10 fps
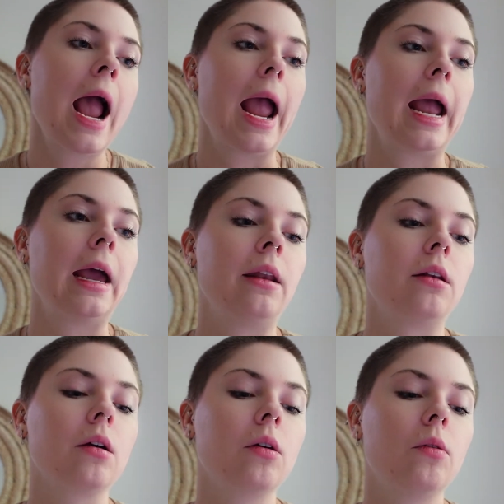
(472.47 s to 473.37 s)

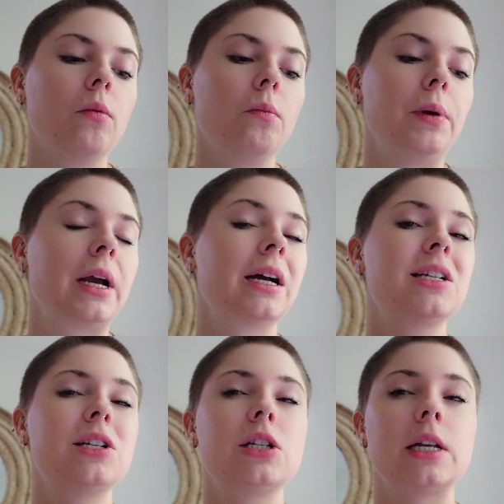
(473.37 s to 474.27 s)
and because
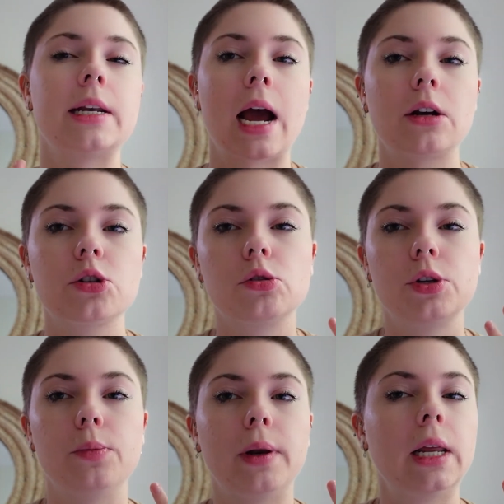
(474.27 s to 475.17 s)
this is a natural
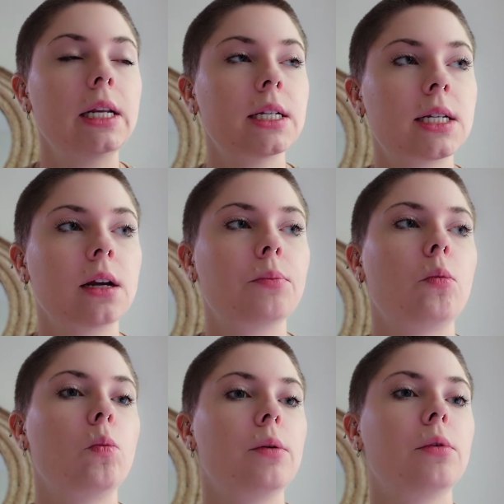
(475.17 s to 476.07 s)
human instinct,
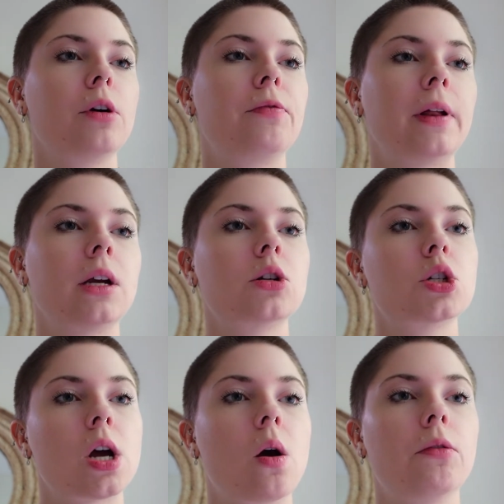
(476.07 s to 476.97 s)
but when we're feeling
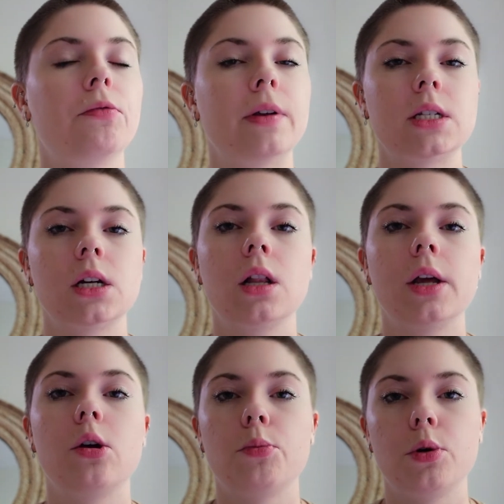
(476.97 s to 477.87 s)
so
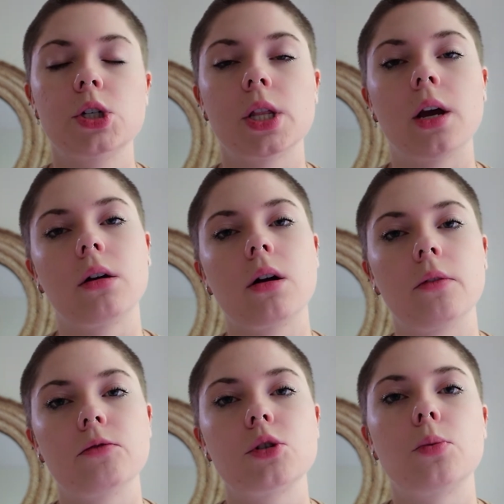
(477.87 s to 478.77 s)
physically or emotionally
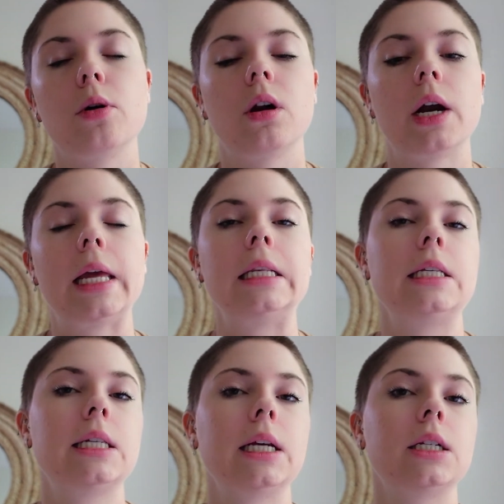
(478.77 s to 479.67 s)
uncomfortable, our
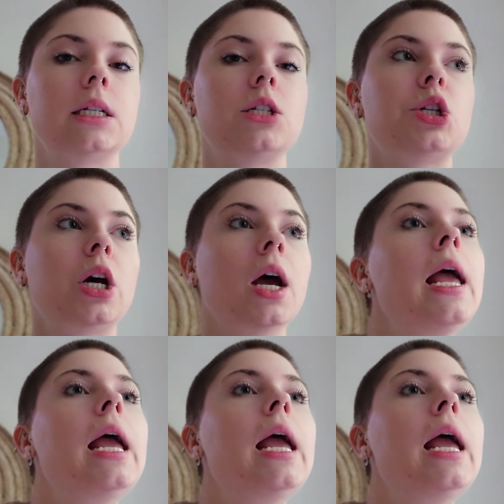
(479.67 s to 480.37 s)
instinct is to